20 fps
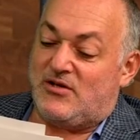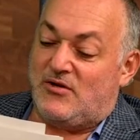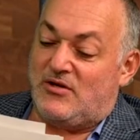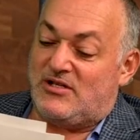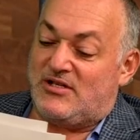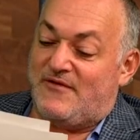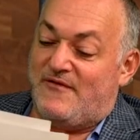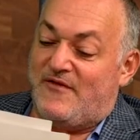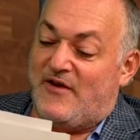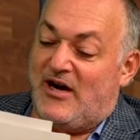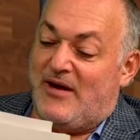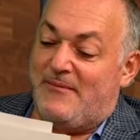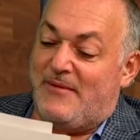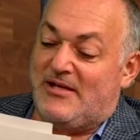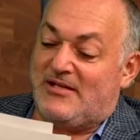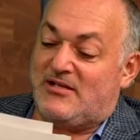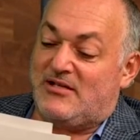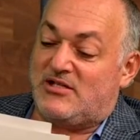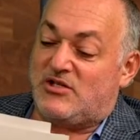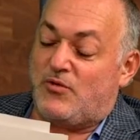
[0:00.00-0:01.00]
owners,
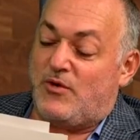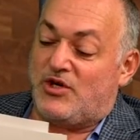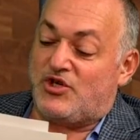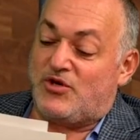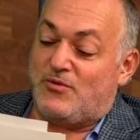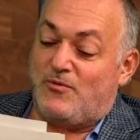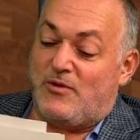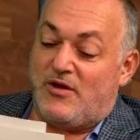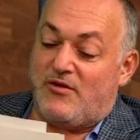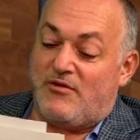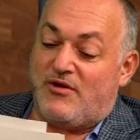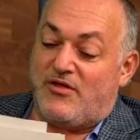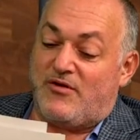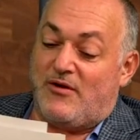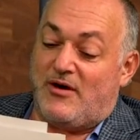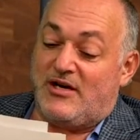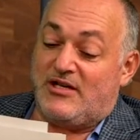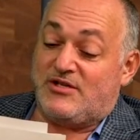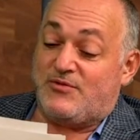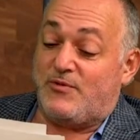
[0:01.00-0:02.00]
environmentalists question whether
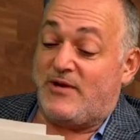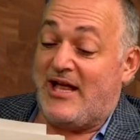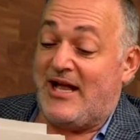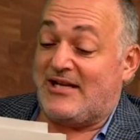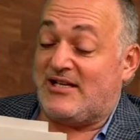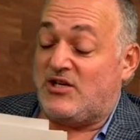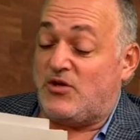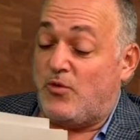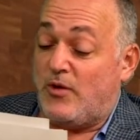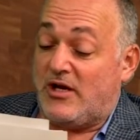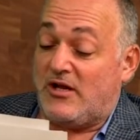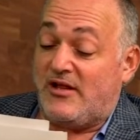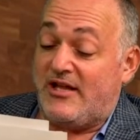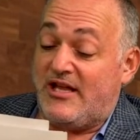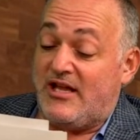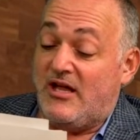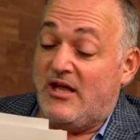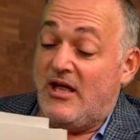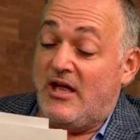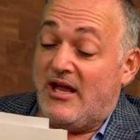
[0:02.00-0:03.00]
authorities reacted
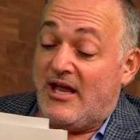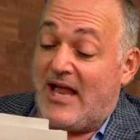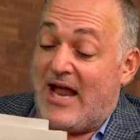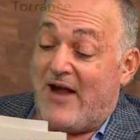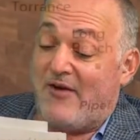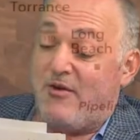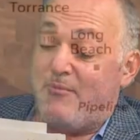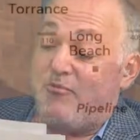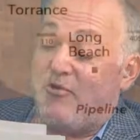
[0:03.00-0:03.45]
quickly. Gary